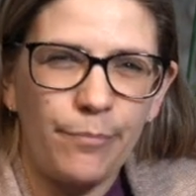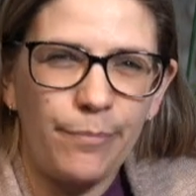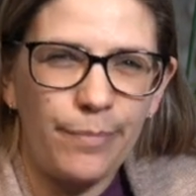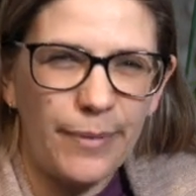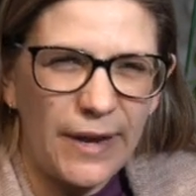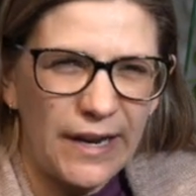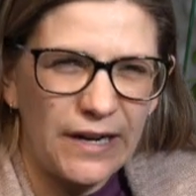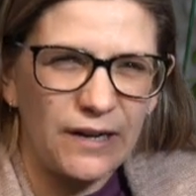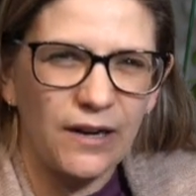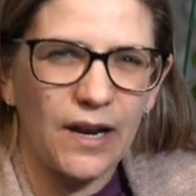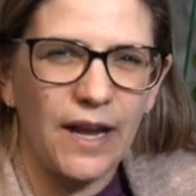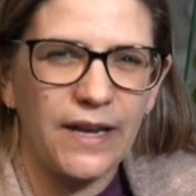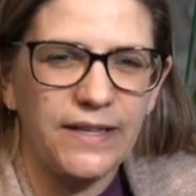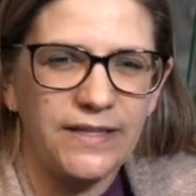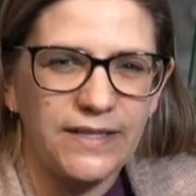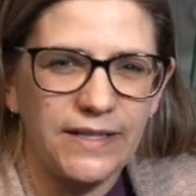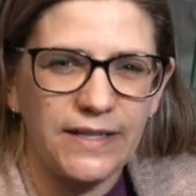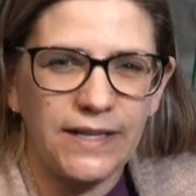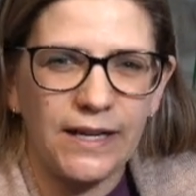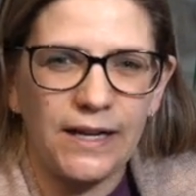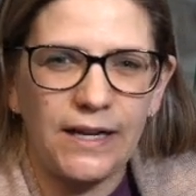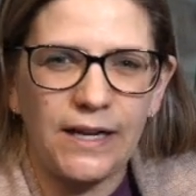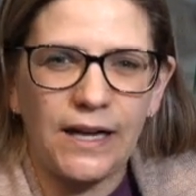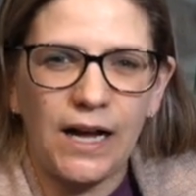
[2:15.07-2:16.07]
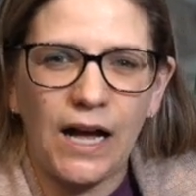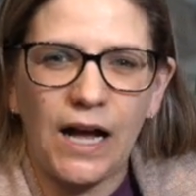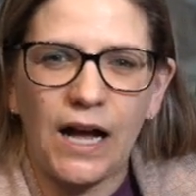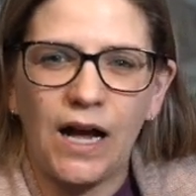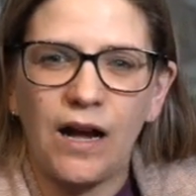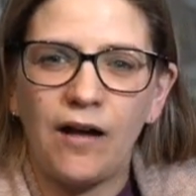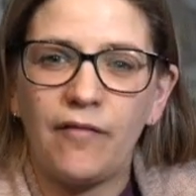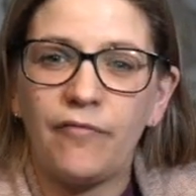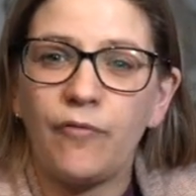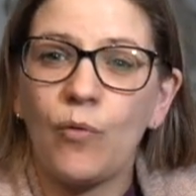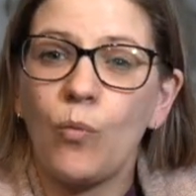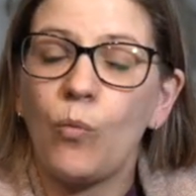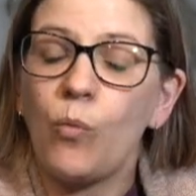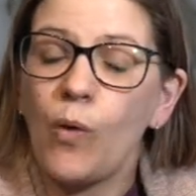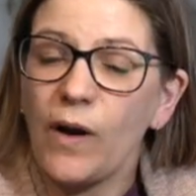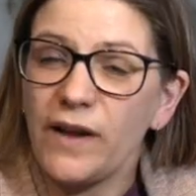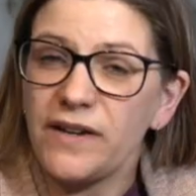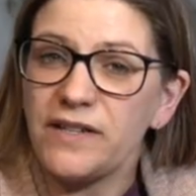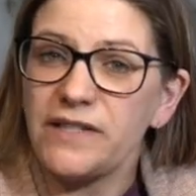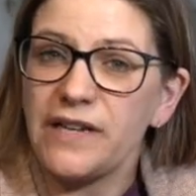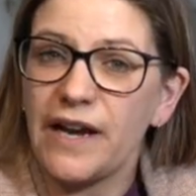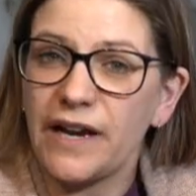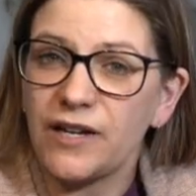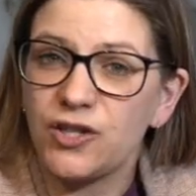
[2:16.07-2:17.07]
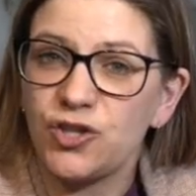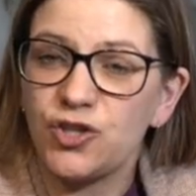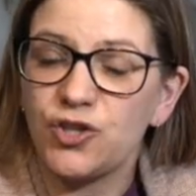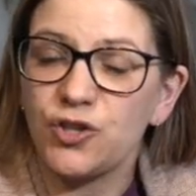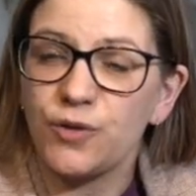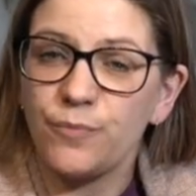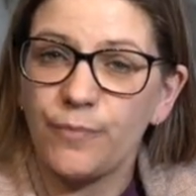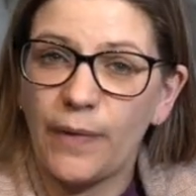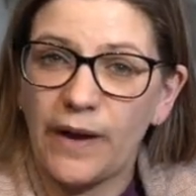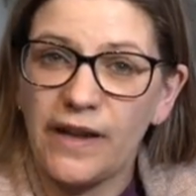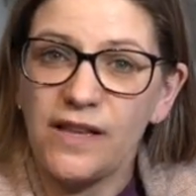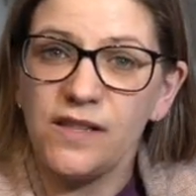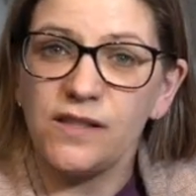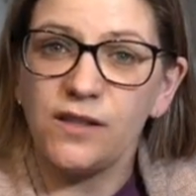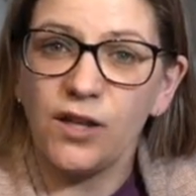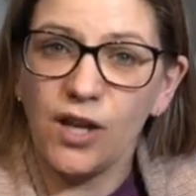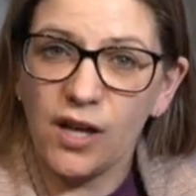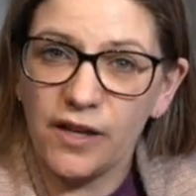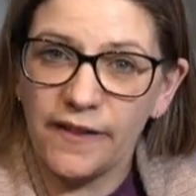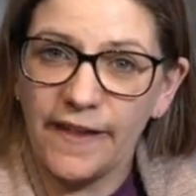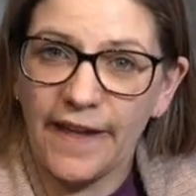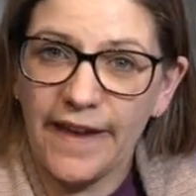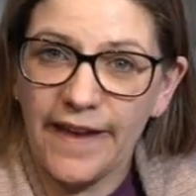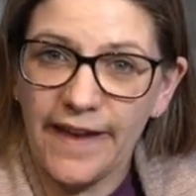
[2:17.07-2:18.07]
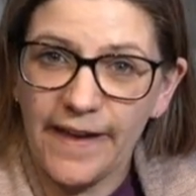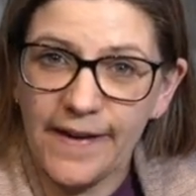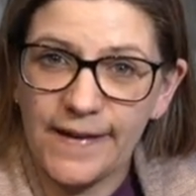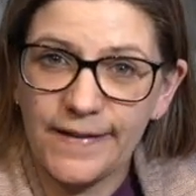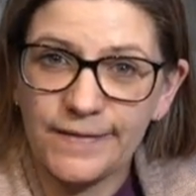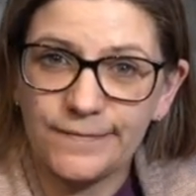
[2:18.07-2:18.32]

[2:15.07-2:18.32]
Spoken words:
better idea of what texture might look like.